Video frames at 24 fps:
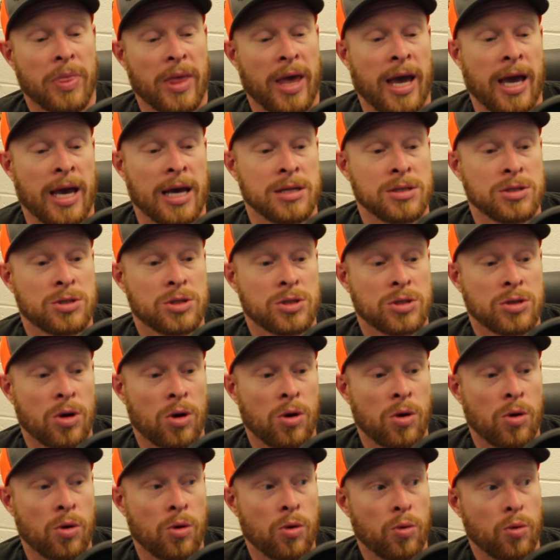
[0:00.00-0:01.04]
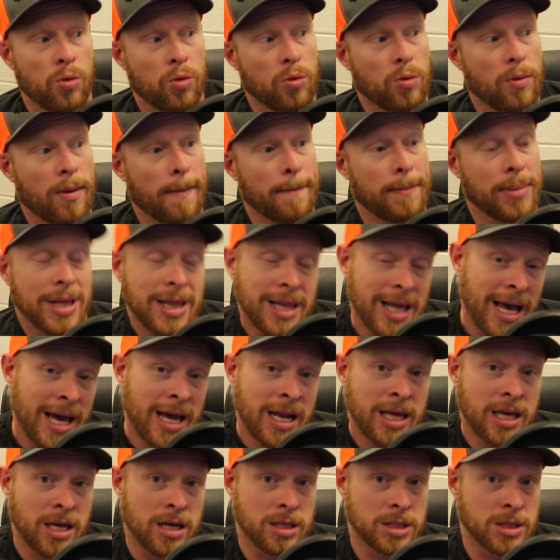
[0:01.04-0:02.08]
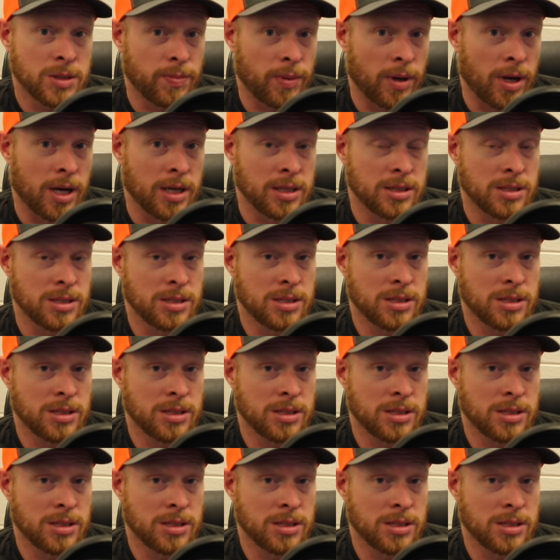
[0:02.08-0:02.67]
And so planning a spot and